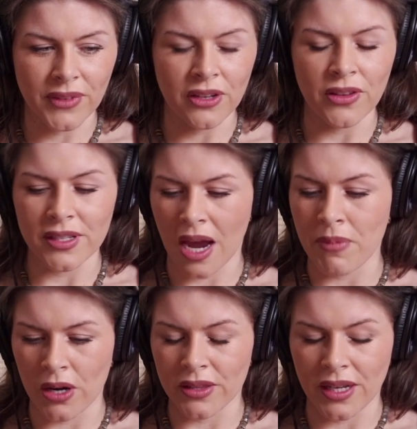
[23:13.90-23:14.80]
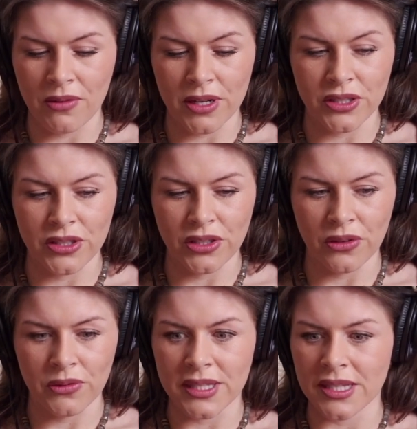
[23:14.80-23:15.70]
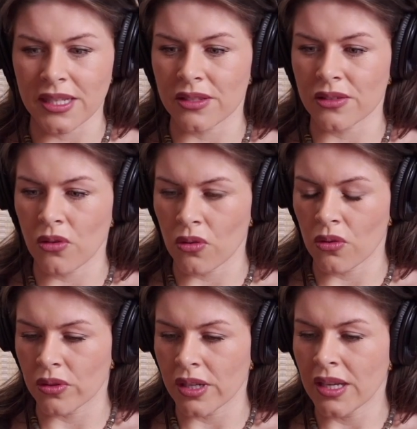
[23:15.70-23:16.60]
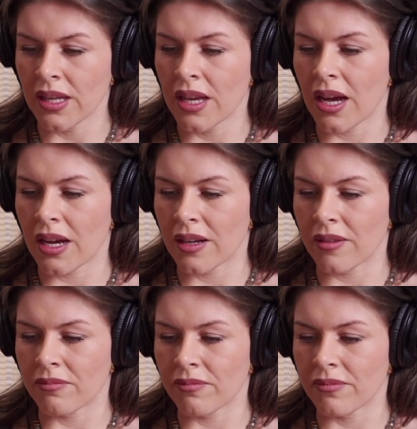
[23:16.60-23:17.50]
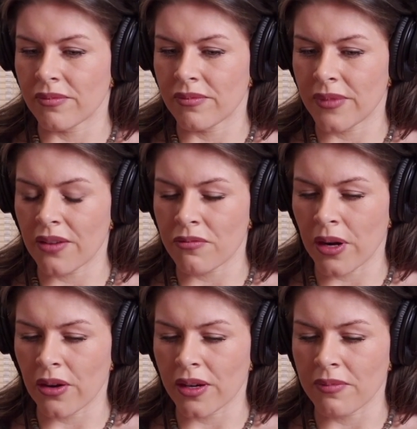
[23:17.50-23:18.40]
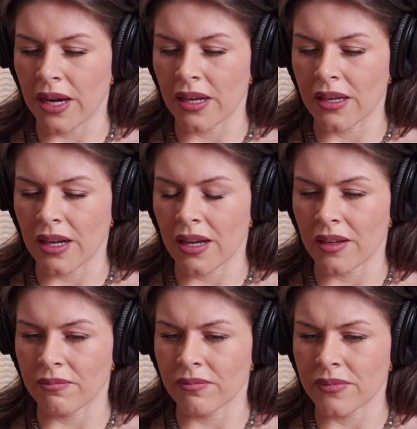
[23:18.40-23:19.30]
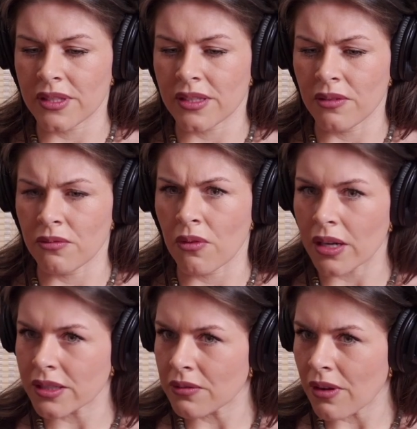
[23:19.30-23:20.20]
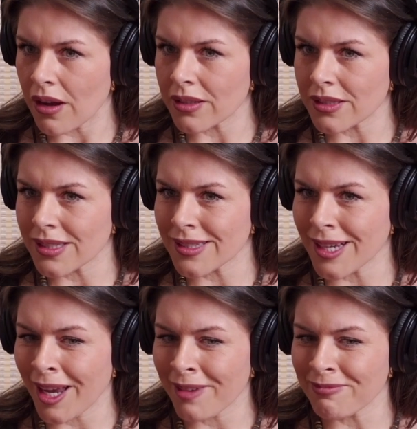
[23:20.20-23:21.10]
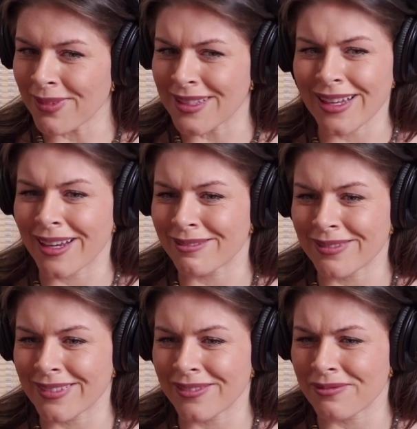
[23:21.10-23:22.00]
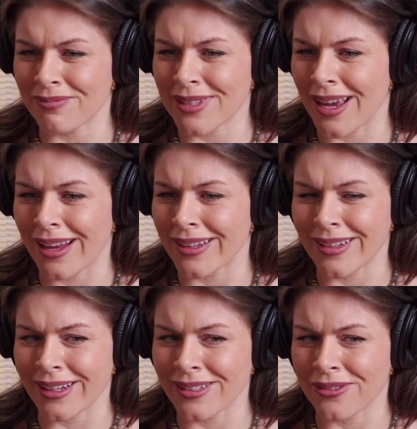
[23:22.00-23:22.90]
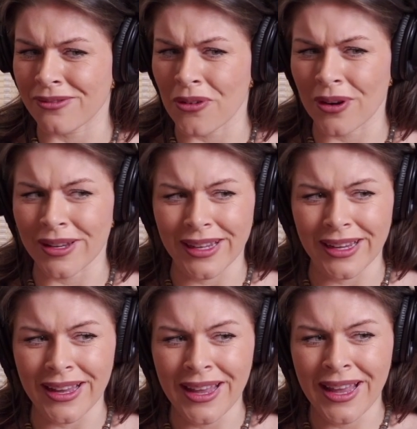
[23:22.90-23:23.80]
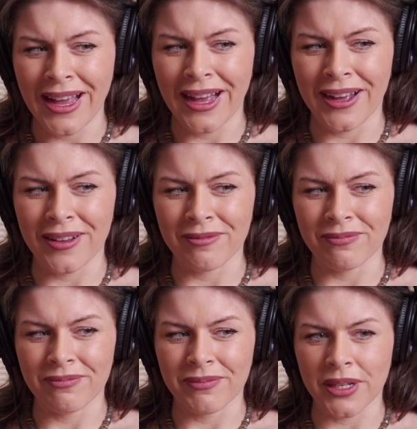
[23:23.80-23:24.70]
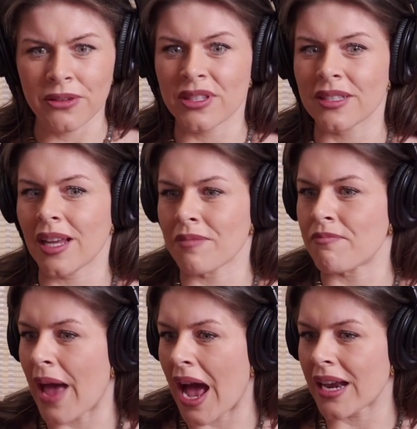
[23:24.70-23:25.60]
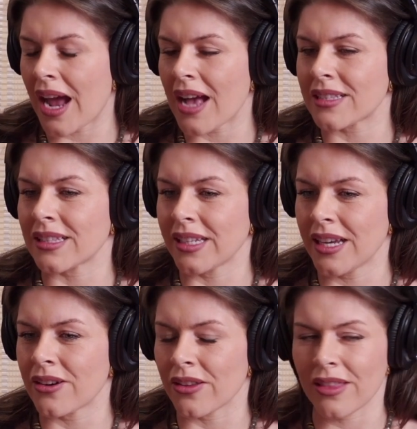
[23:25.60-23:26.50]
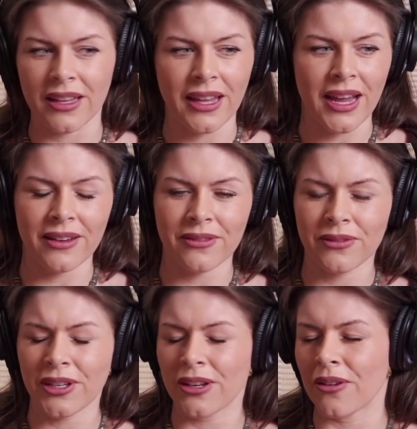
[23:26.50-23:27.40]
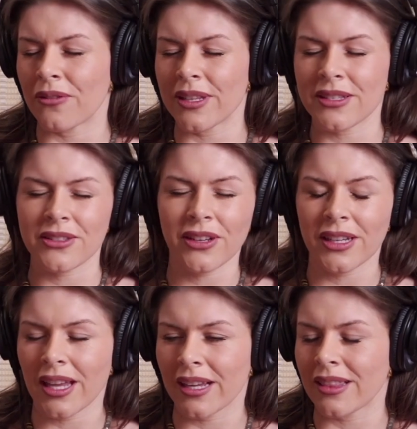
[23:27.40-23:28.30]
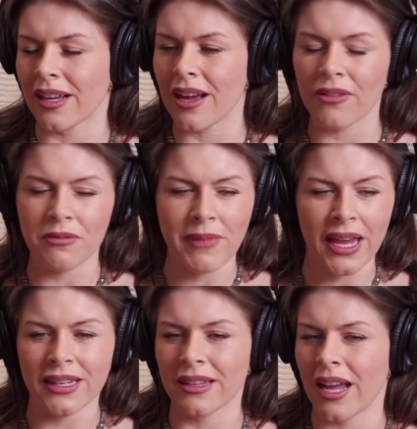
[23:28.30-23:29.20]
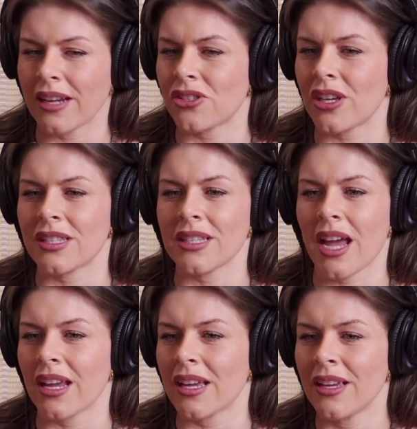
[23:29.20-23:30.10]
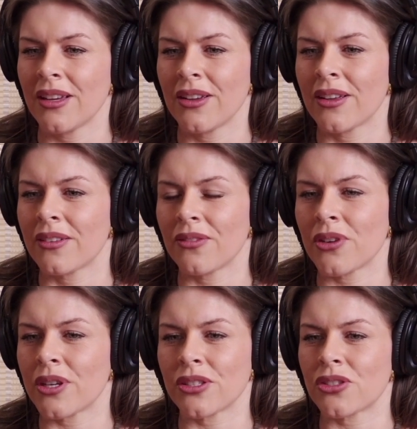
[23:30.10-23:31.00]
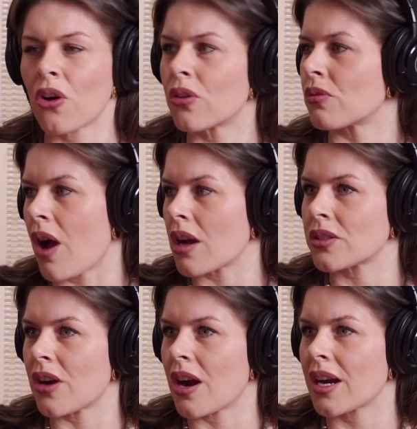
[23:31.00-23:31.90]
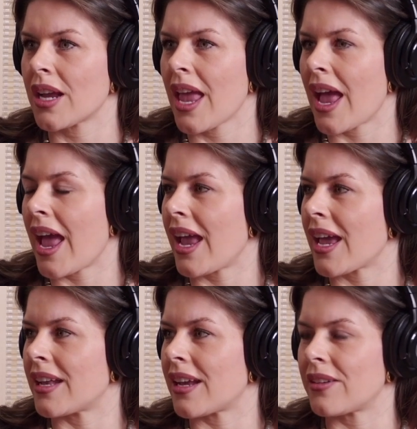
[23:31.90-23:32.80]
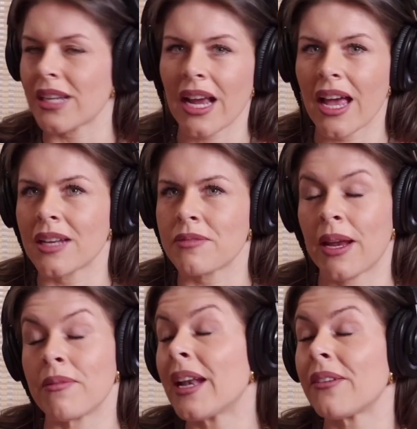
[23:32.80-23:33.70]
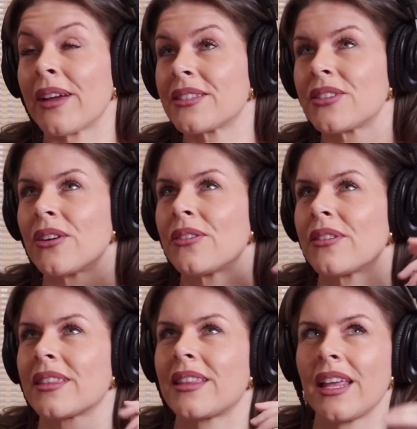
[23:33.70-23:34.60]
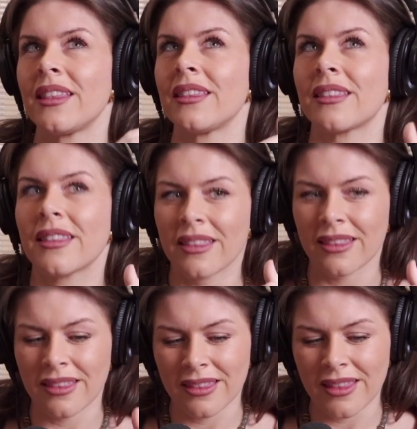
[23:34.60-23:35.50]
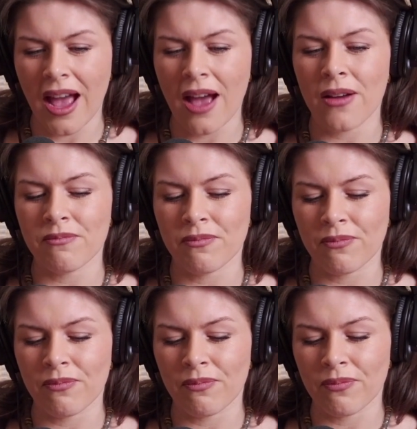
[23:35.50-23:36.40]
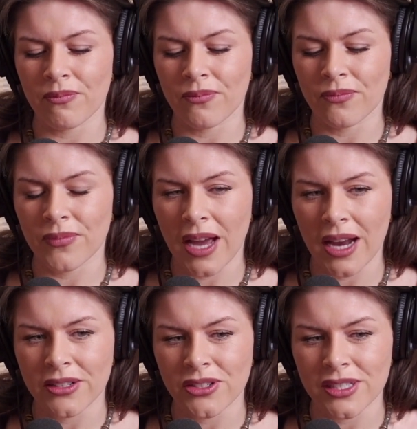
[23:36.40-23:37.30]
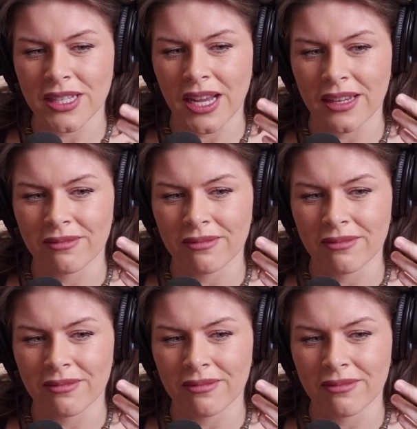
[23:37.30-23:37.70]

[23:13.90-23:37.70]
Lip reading: type of art that I wanted to do was this old Native American man, Siwatawa is his name. He's like died in 1904, I think. But he was this like badass leader that like, withstood like the government and like just like was a total rock star. And I was like, I had to paint him. Anyways, so then that kind of just like